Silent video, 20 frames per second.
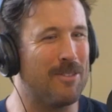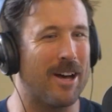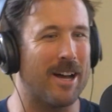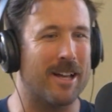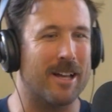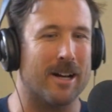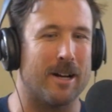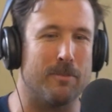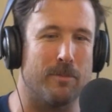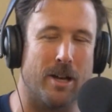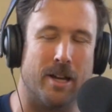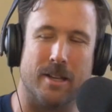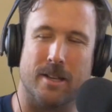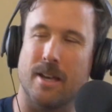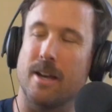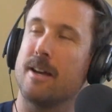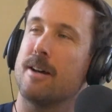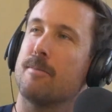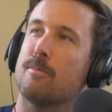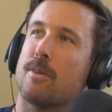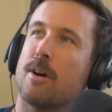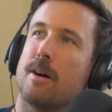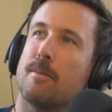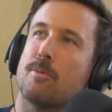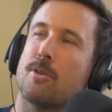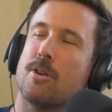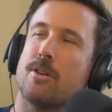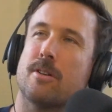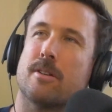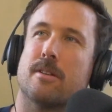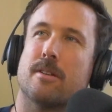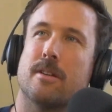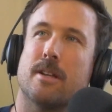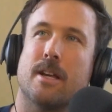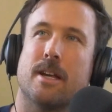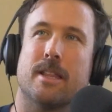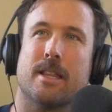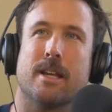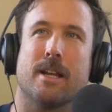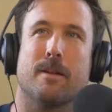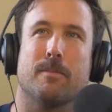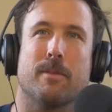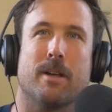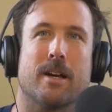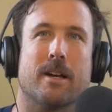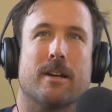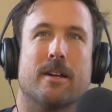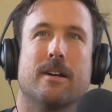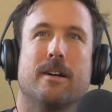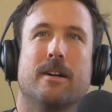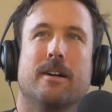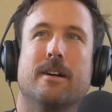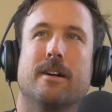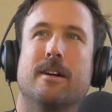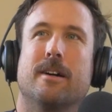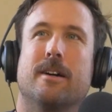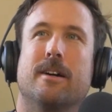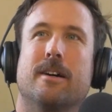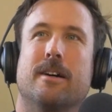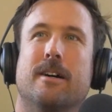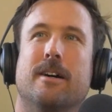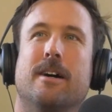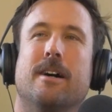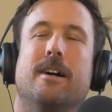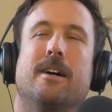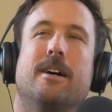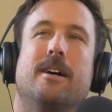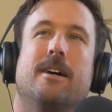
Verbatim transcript: like, I'm like, yeah, I'm, I'm good. And then I'm like, oh,